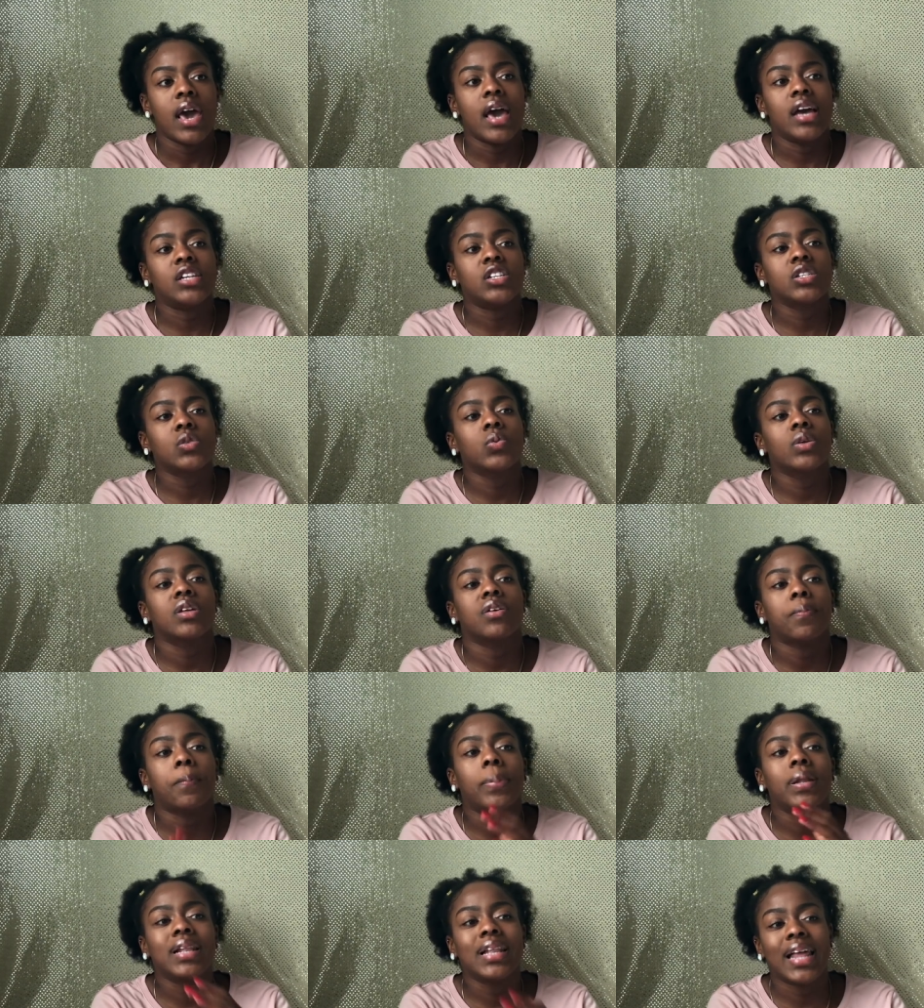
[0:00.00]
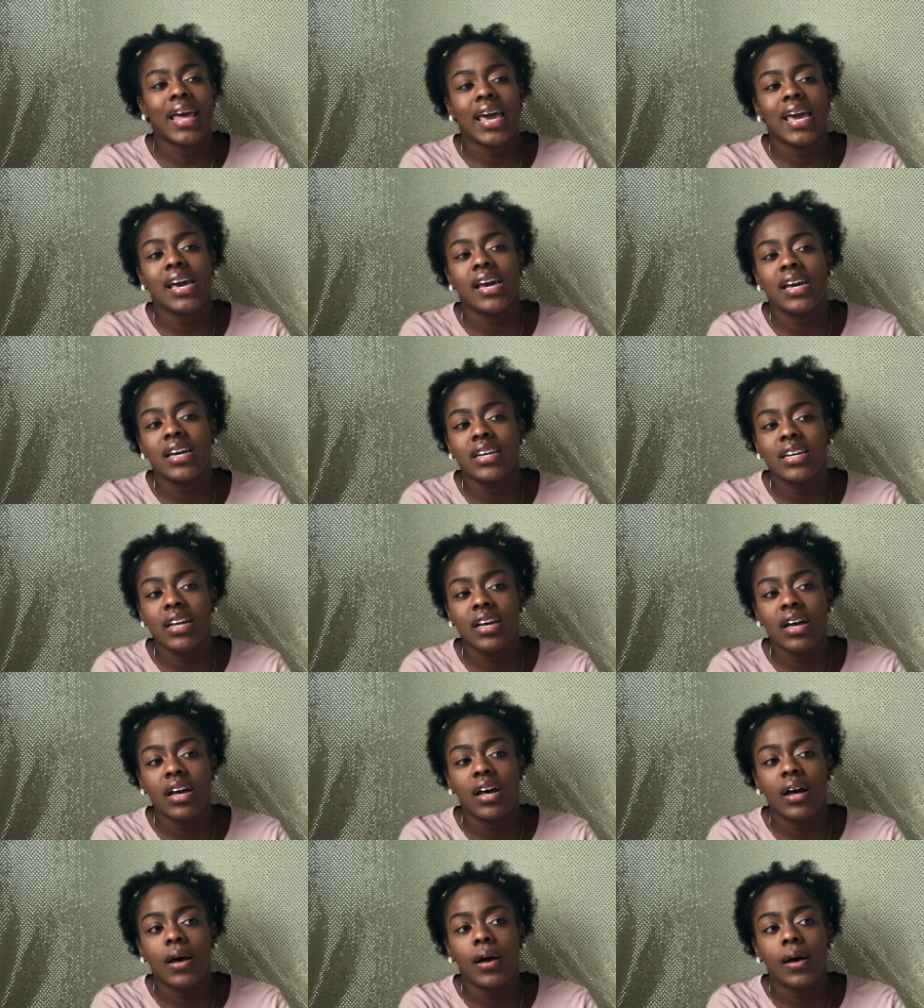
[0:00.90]
and just with a plan
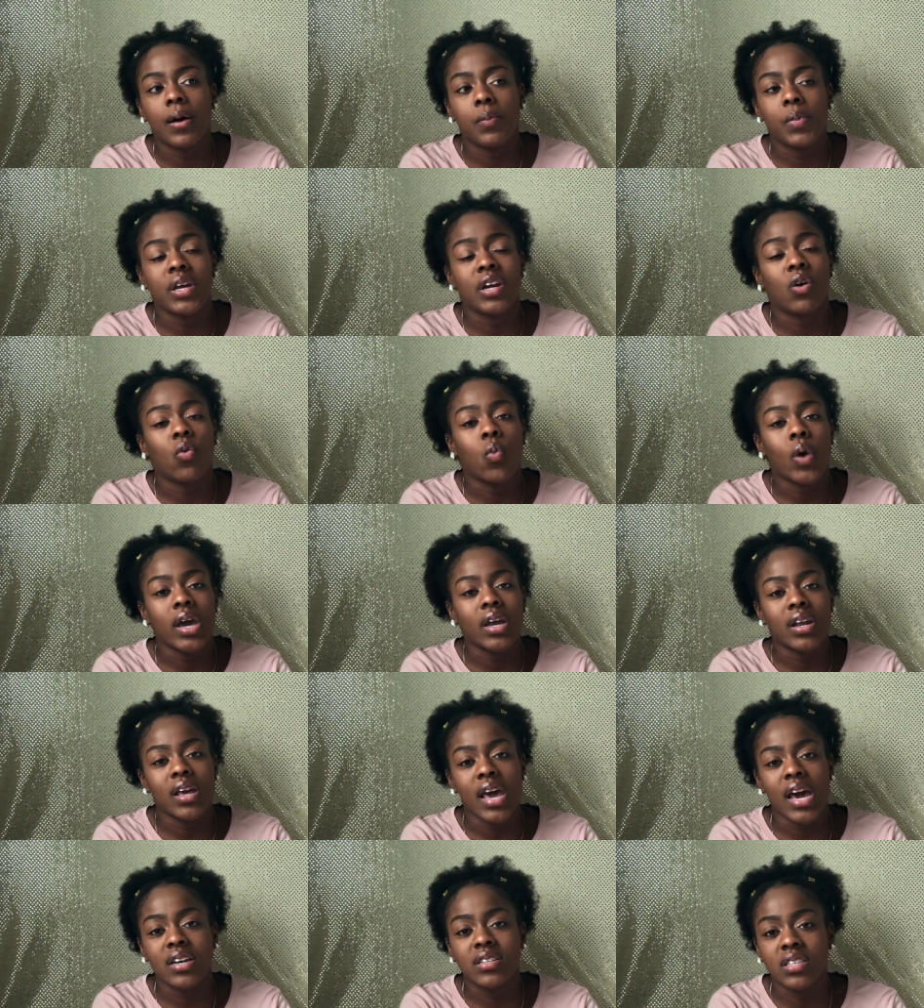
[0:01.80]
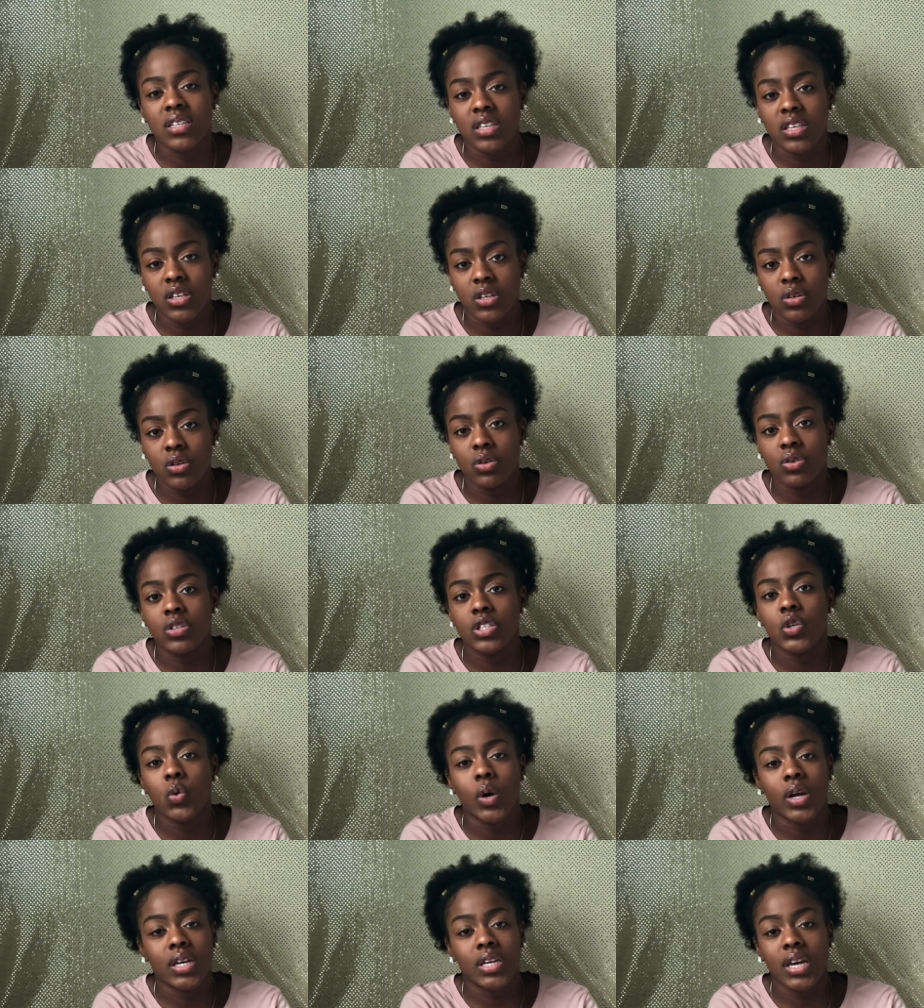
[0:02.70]
um, and a way to execute
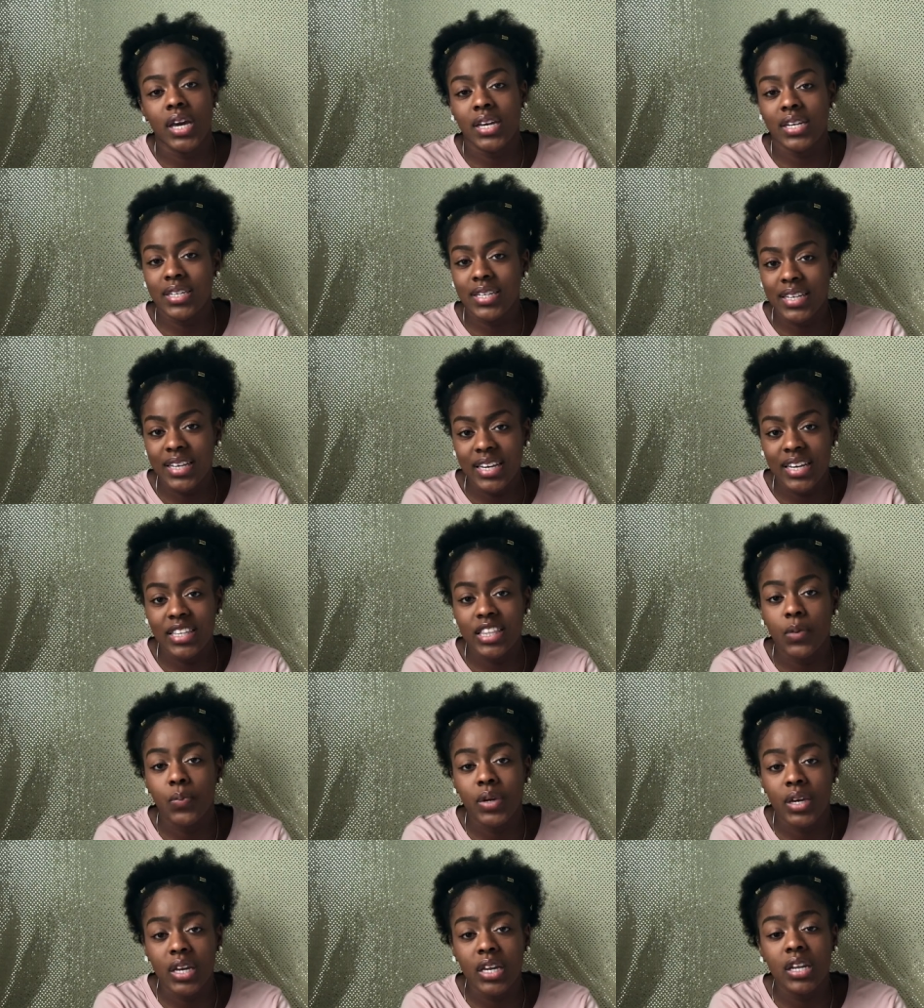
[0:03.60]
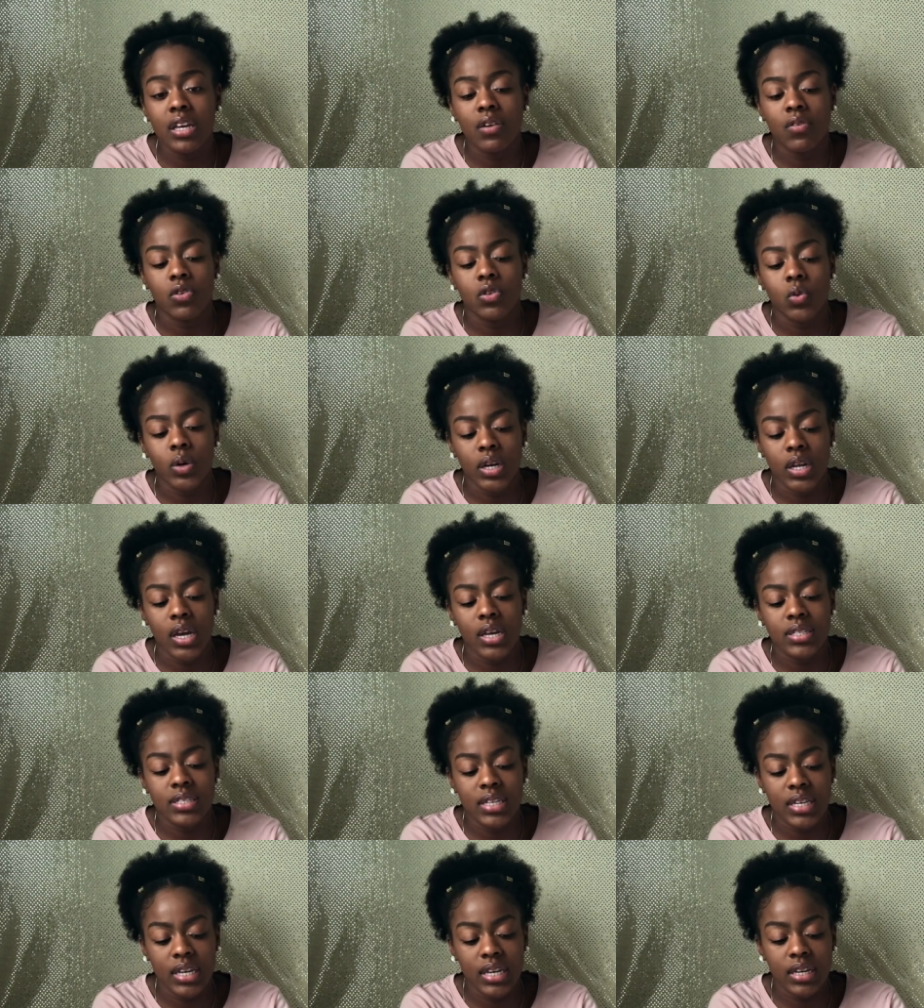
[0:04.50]
2018, the beginning of
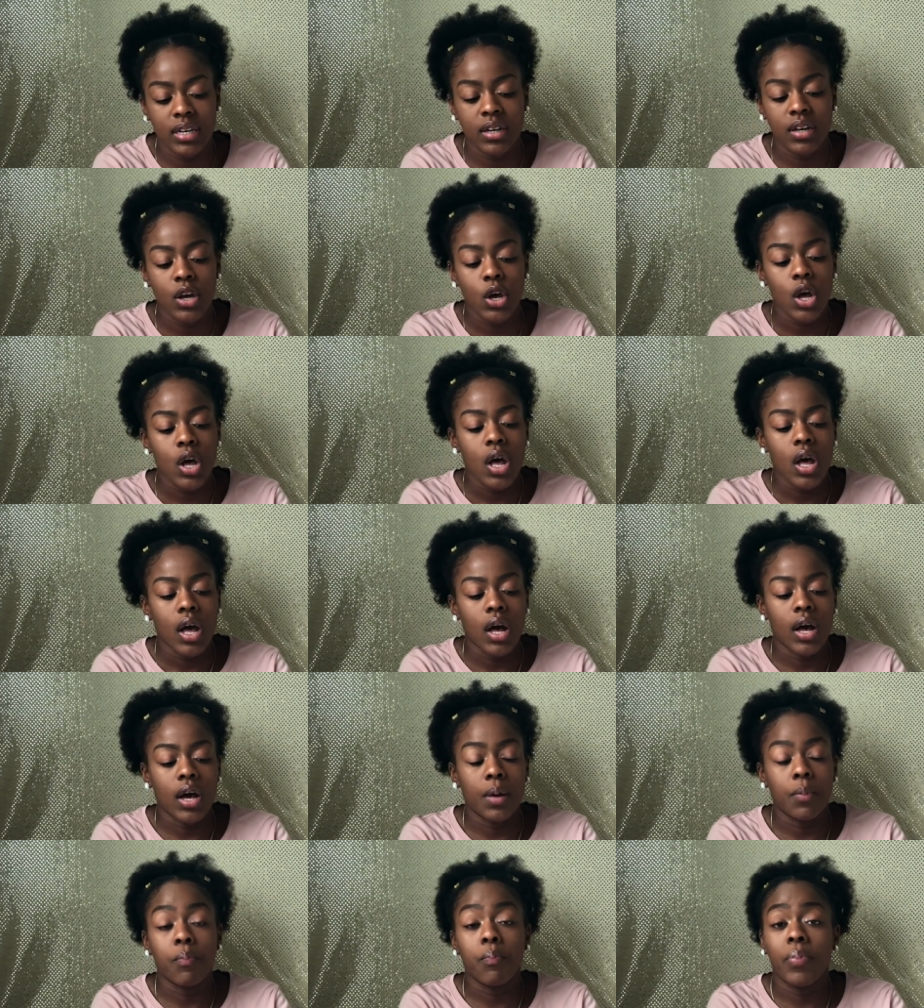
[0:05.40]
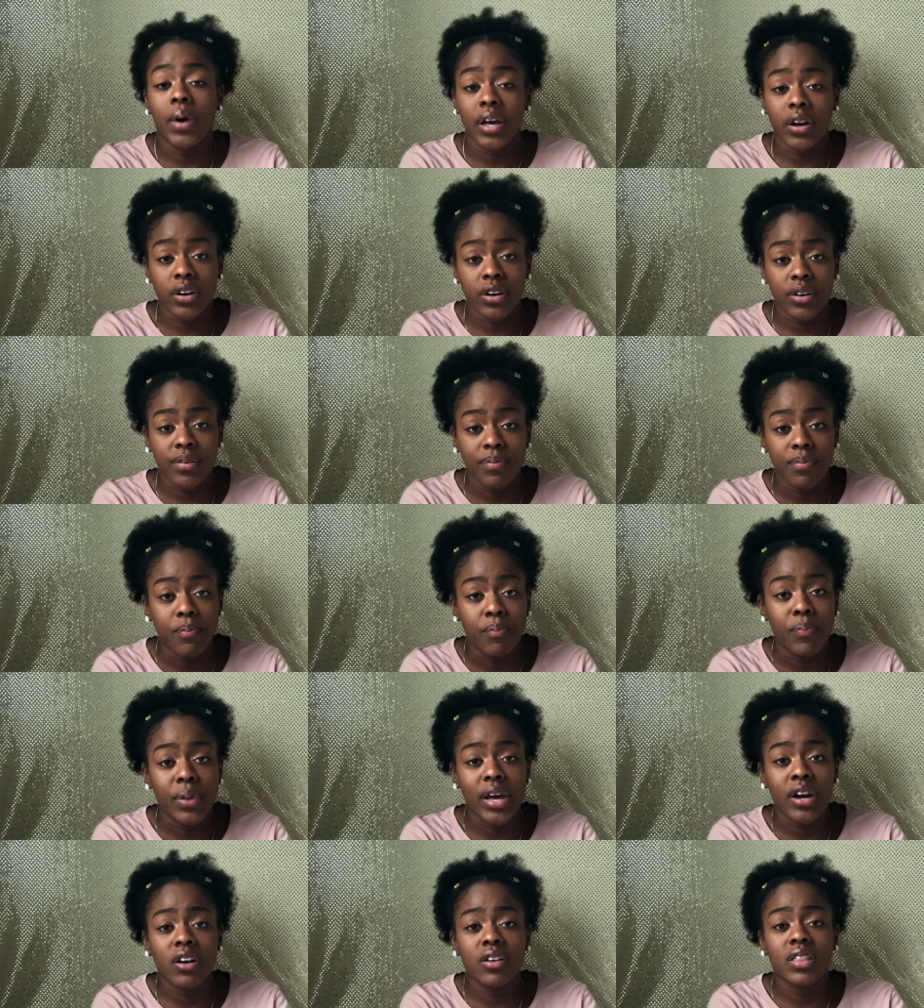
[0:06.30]
2018, um, better,
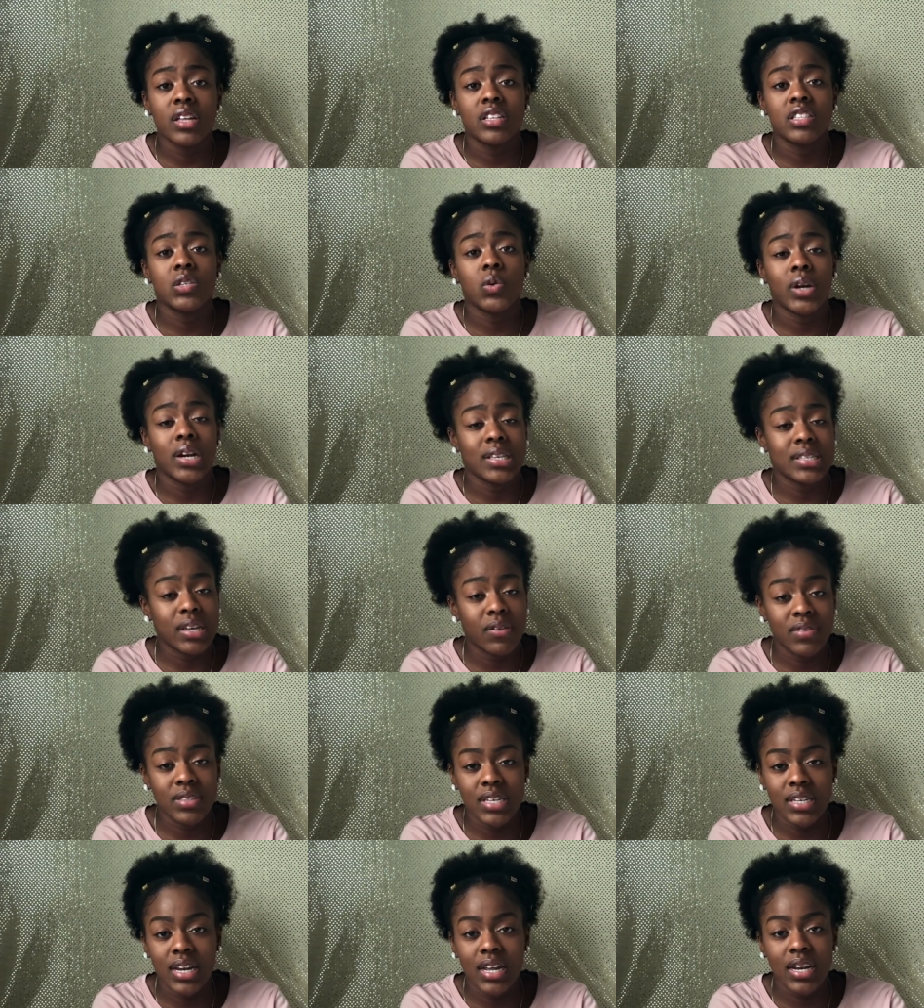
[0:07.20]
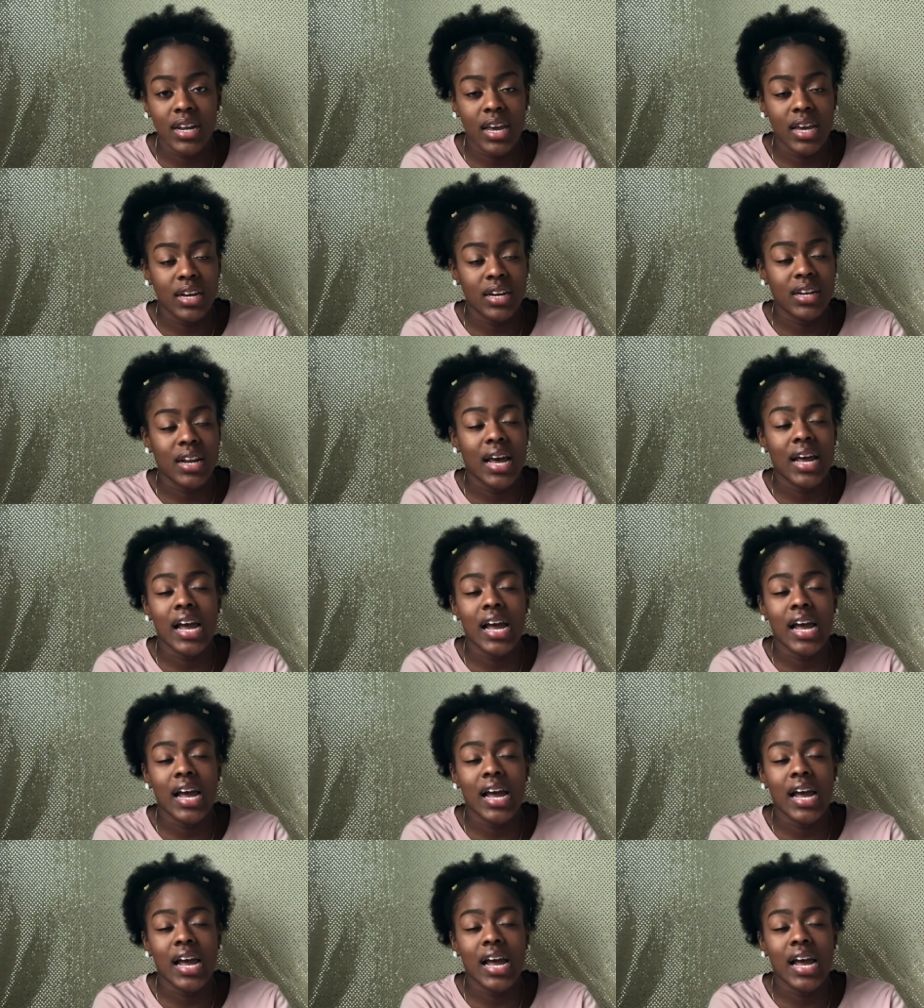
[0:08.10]
better than 2017 had ended.